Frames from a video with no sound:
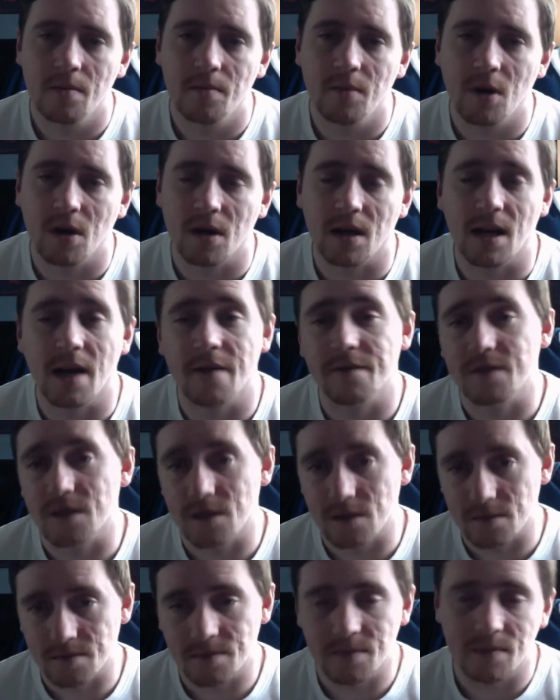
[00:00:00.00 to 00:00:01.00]
But I'll have
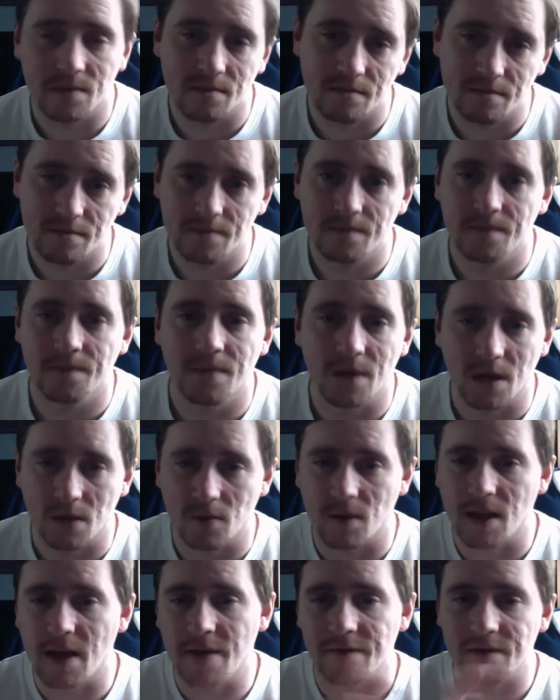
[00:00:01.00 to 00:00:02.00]
to, but I
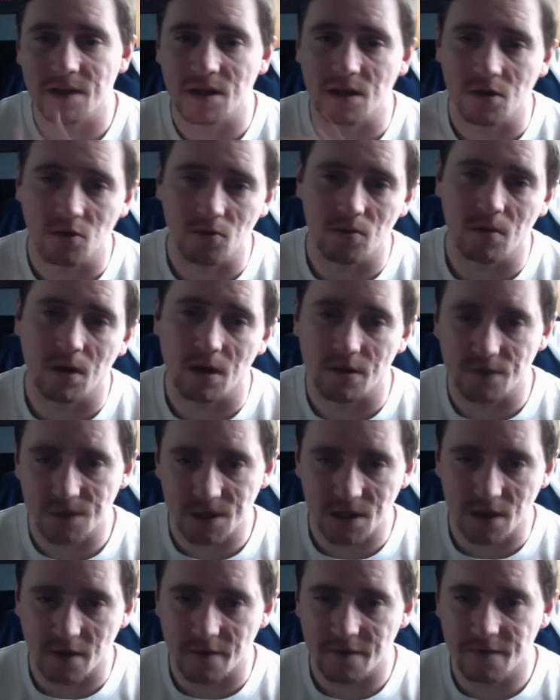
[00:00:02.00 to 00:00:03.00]
will have to do other
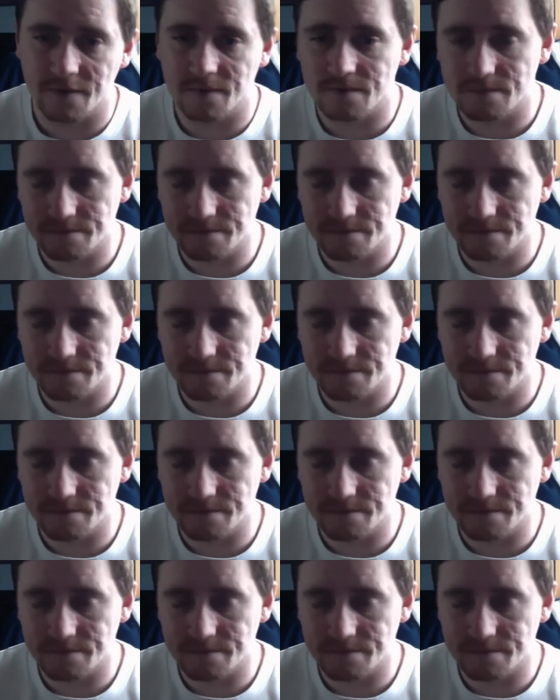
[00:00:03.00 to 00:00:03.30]
stuff.